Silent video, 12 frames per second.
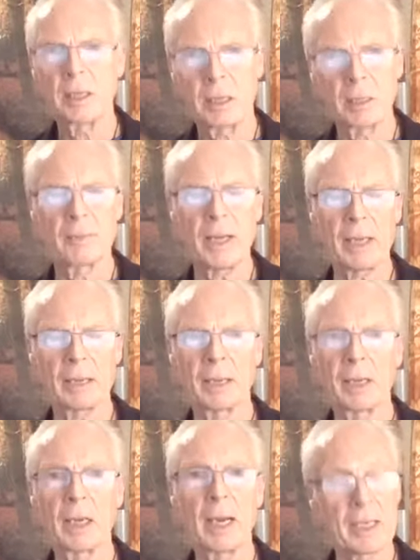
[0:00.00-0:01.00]
In men.
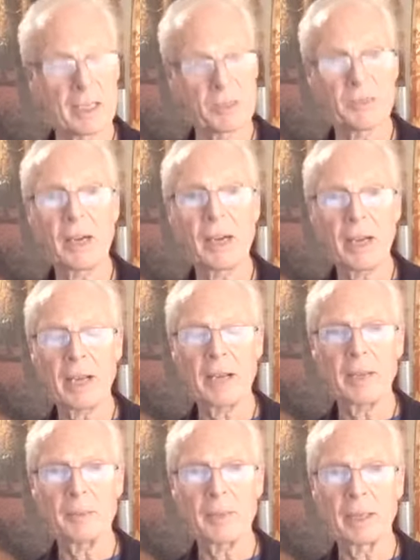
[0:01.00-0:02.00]
And it's very high
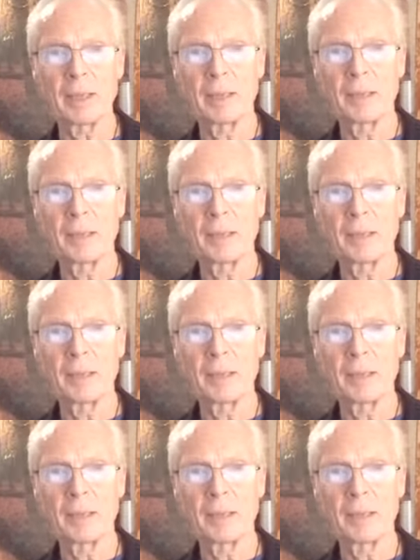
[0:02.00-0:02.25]
in men